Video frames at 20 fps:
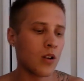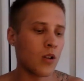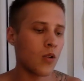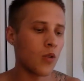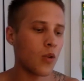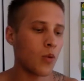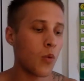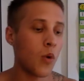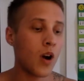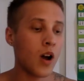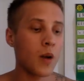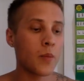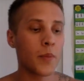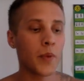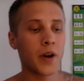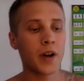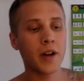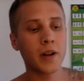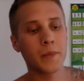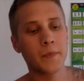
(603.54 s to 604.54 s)
what,
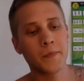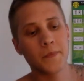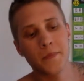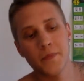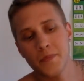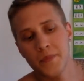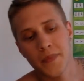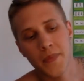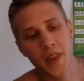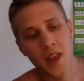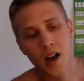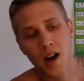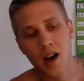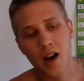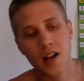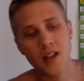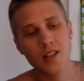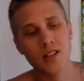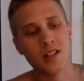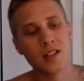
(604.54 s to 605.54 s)
but
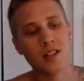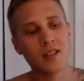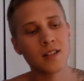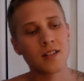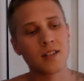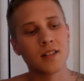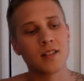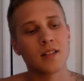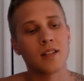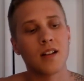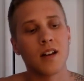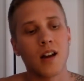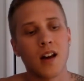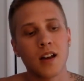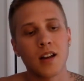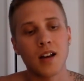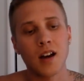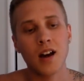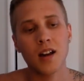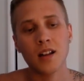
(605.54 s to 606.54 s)
I
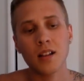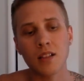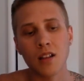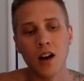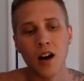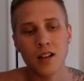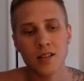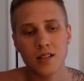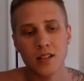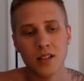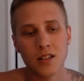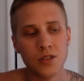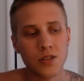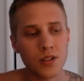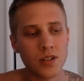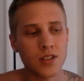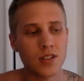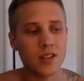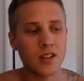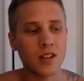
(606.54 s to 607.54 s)
kind of lost
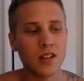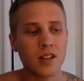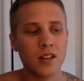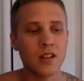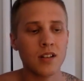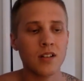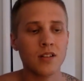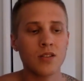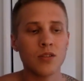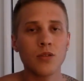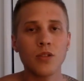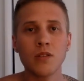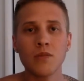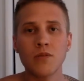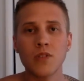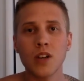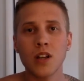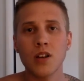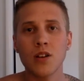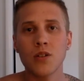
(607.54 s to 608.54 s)
interest in doing
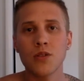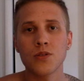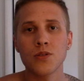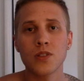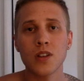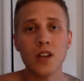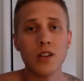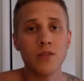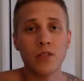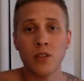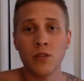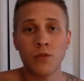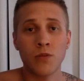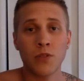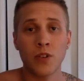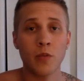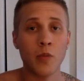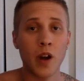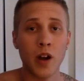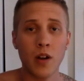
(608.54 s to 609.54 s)
videos, even
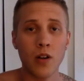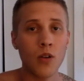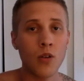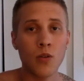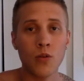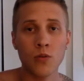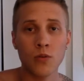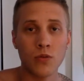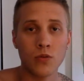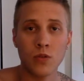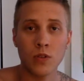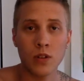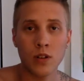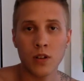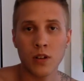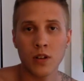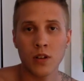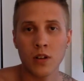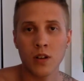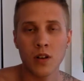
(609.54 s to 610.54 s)
for my own
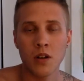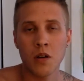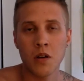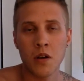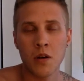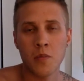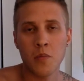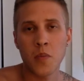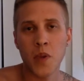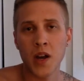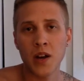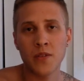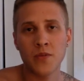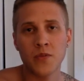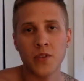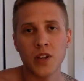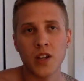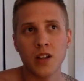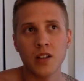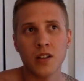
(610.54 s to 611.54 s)

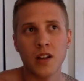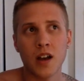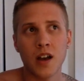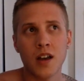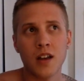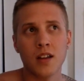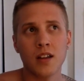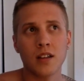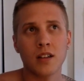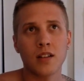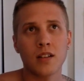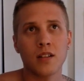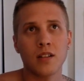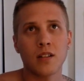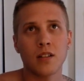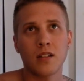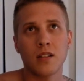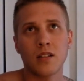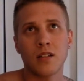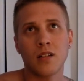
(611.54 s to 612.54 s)
benefit, like
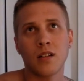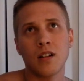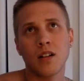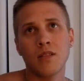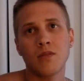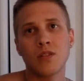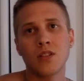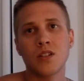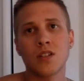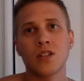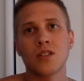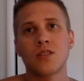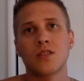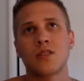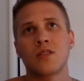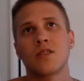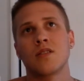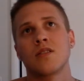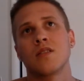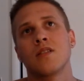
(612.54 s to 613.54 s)
not even
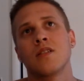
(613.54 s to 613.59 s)
just